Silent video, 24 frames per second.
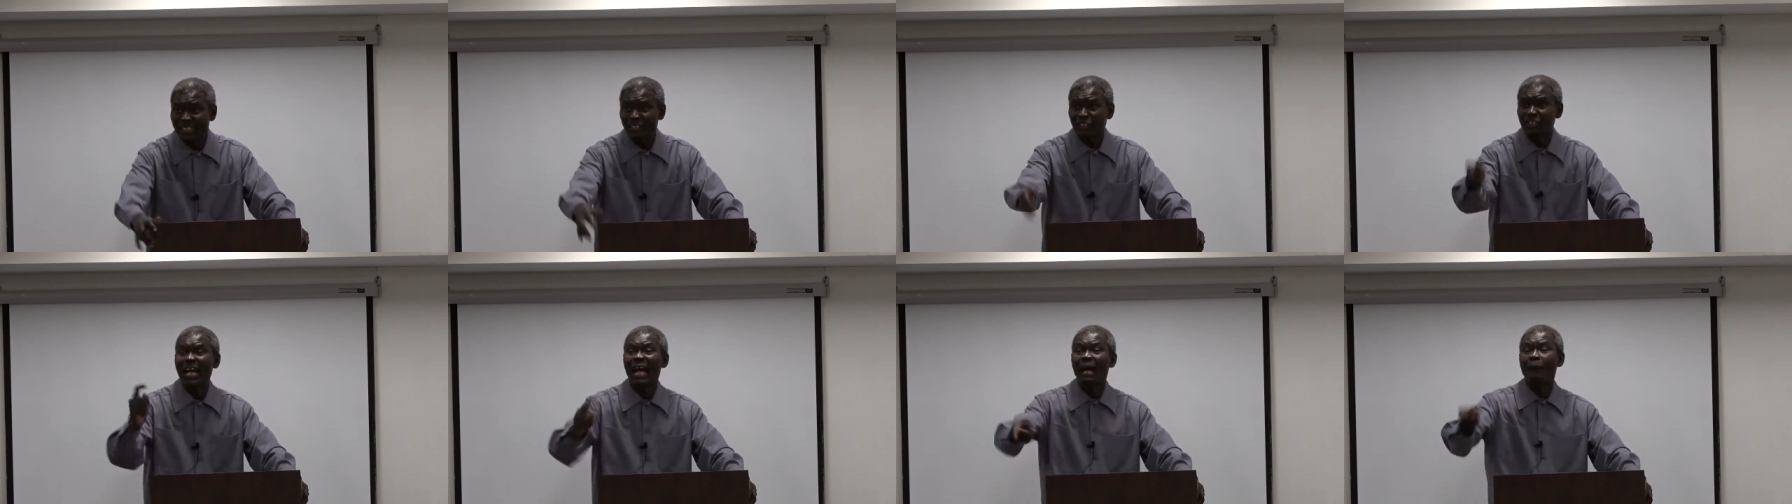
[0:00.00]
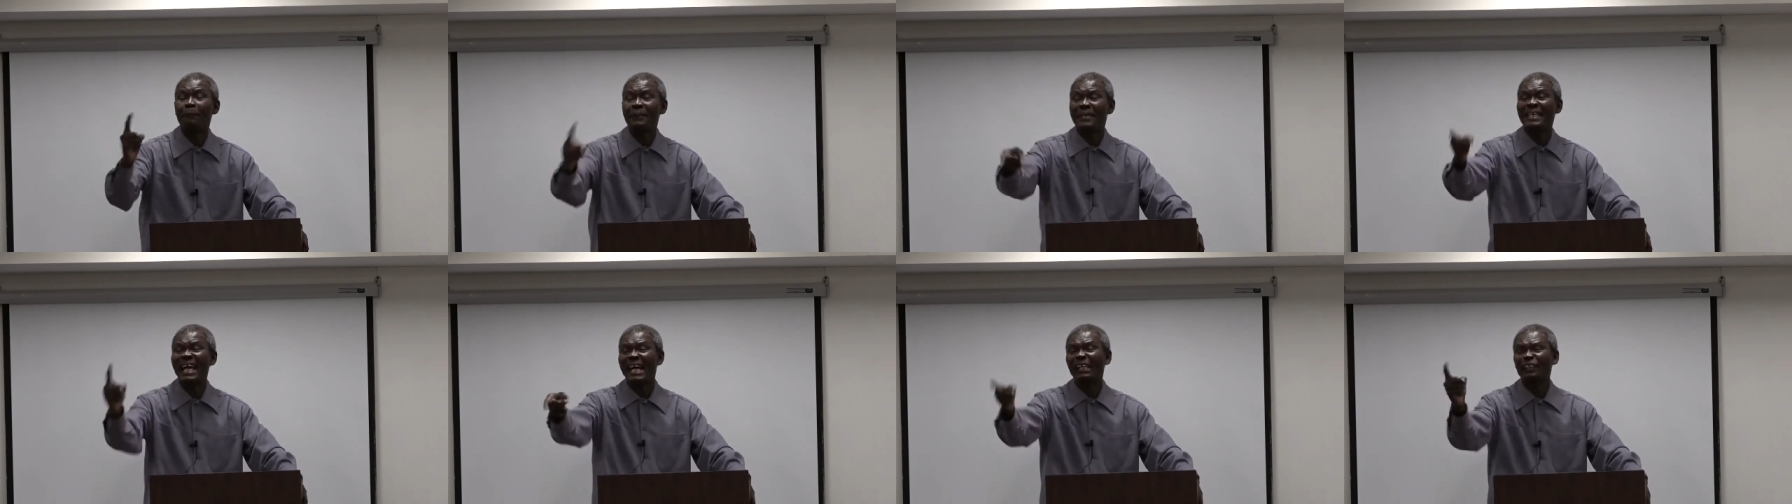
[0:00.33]
shall
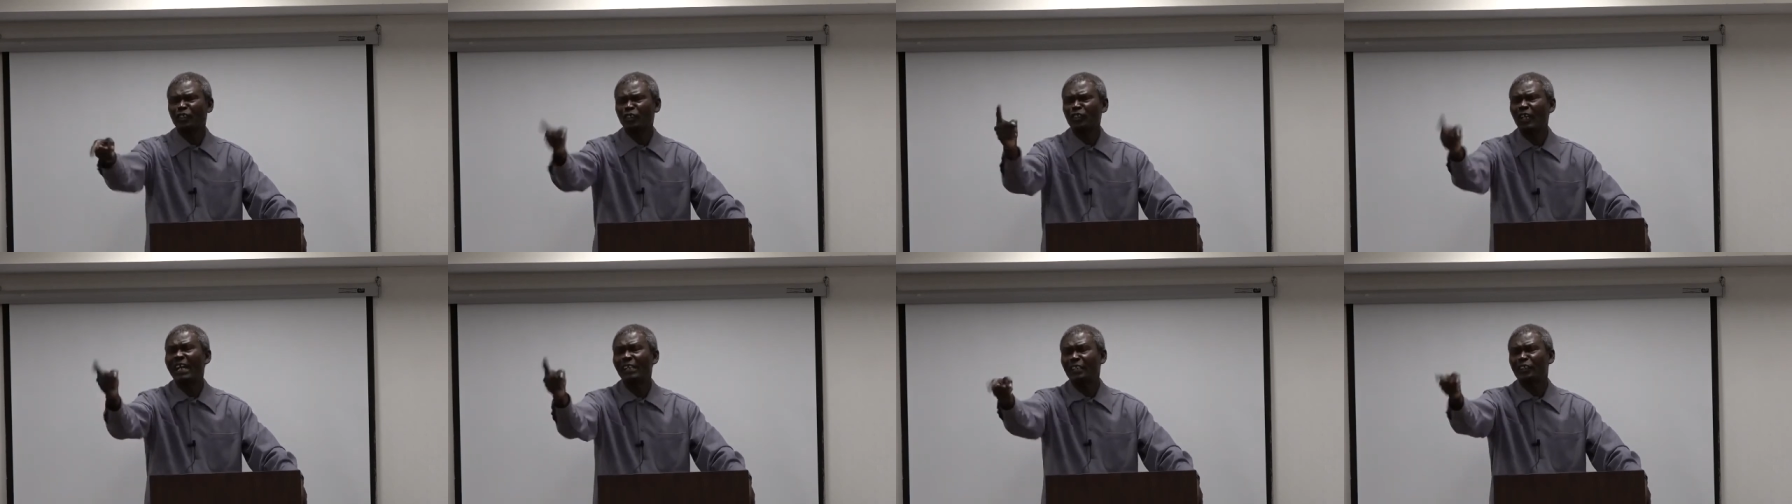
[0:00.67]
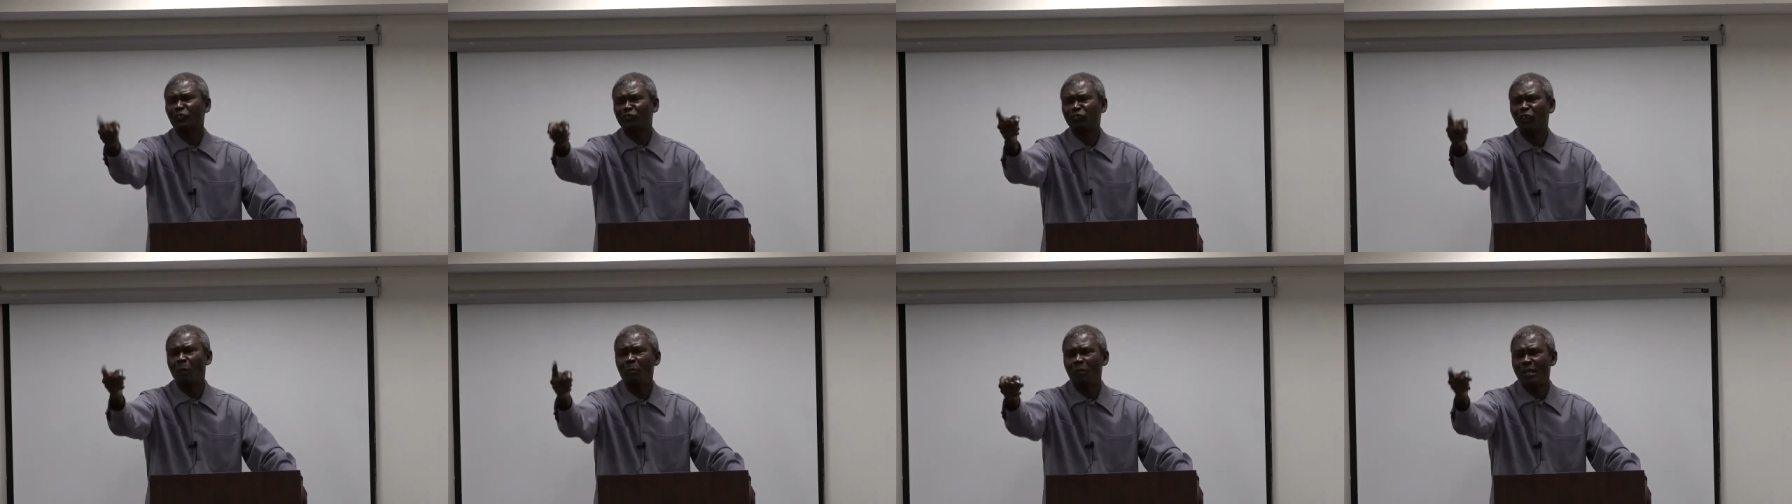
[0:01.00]
be a
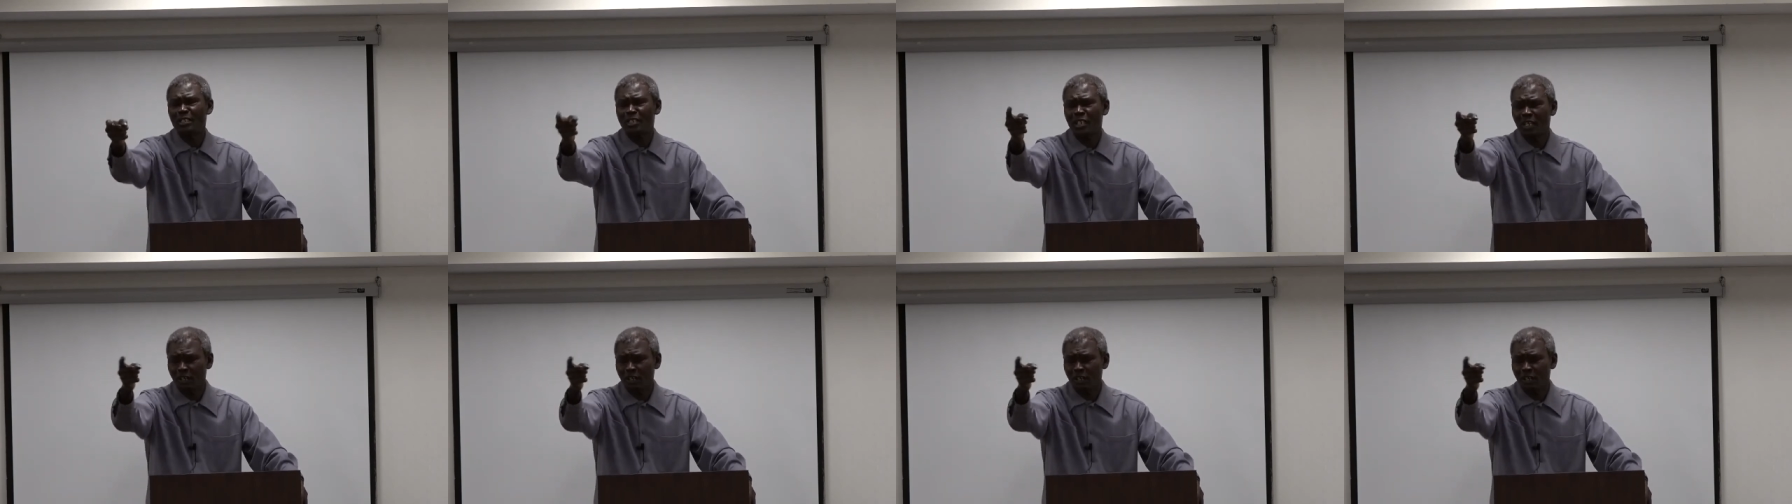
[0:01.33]
transformation